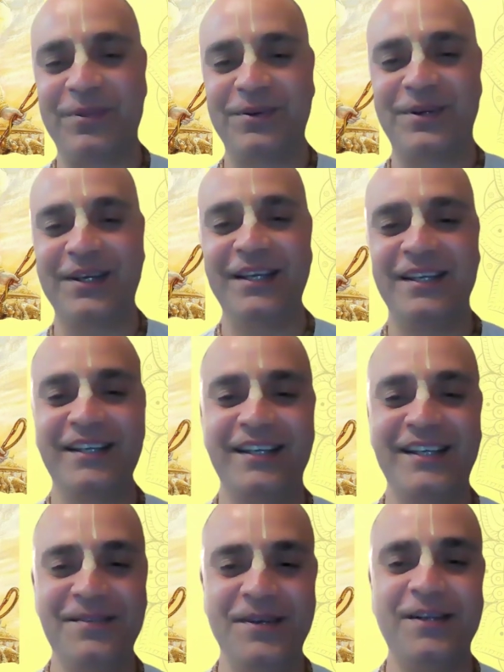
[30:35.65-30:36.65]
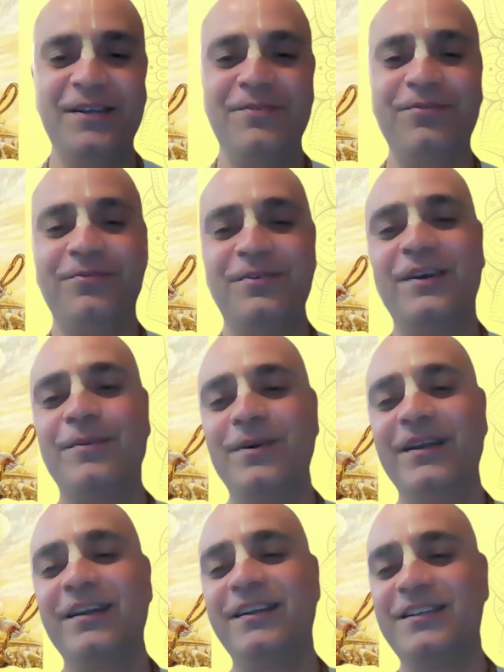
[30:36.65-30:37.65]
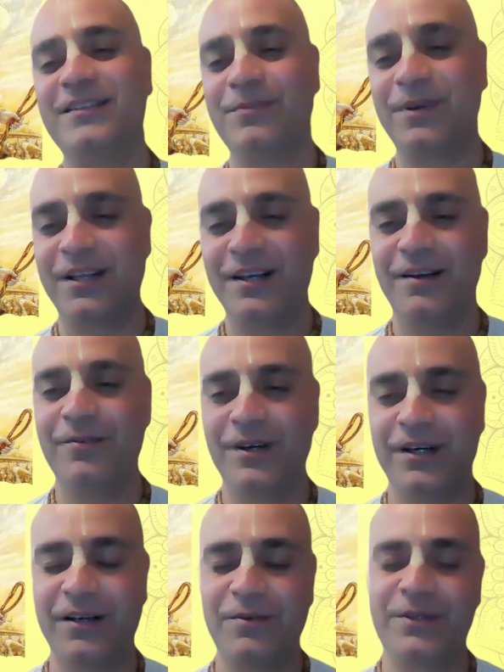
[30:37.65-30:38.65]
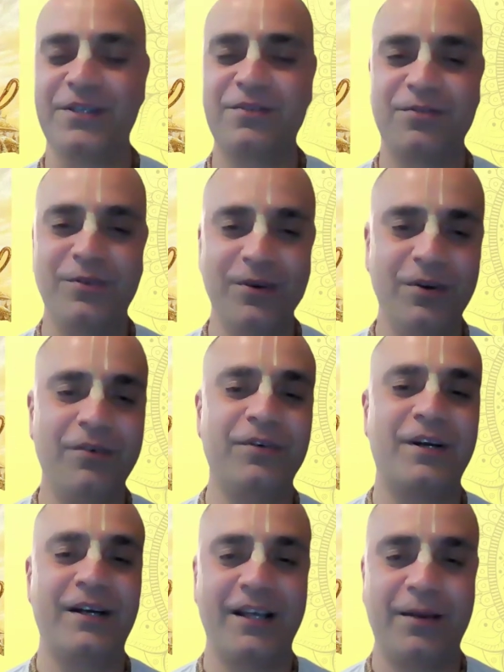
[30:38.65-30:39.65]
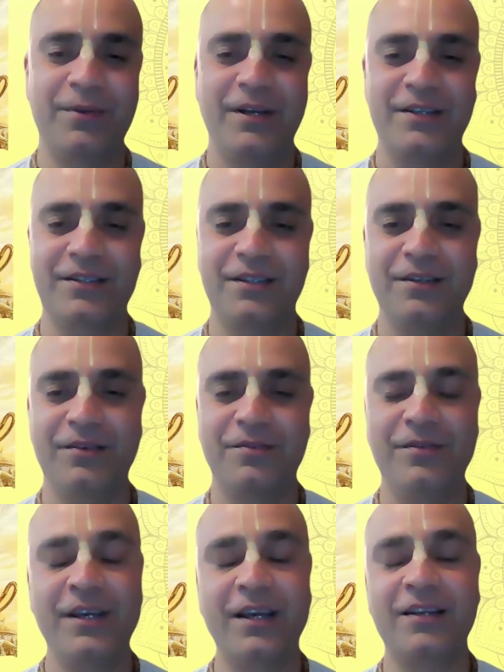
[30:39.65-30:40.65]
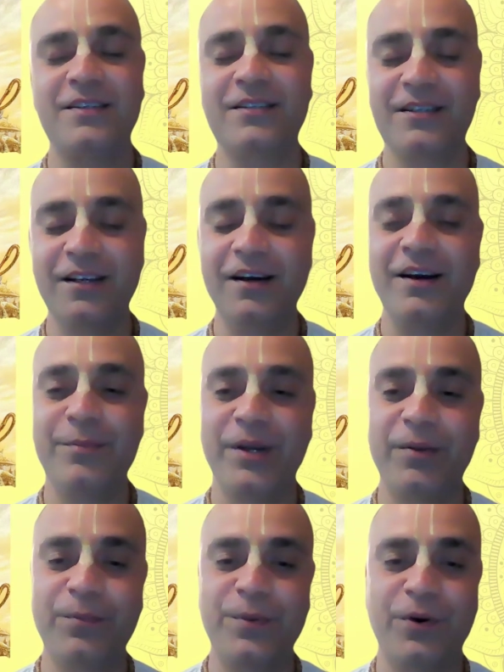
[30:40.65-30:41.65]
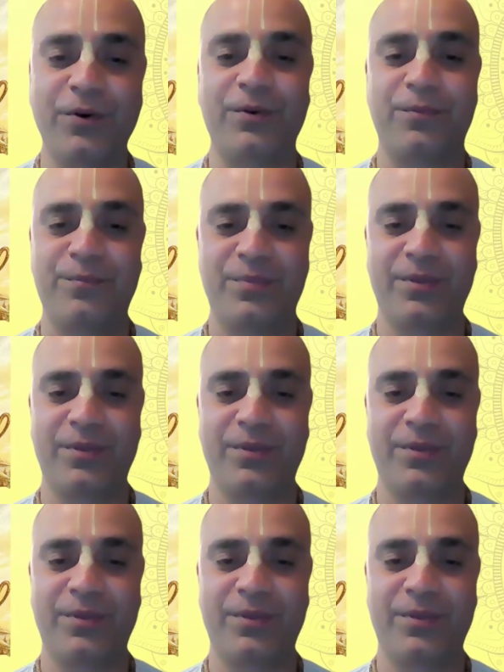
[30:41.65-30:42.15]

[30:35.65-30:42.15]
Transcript: Okay, even if we remain in this material world which is full of contamination, we can still remain pure.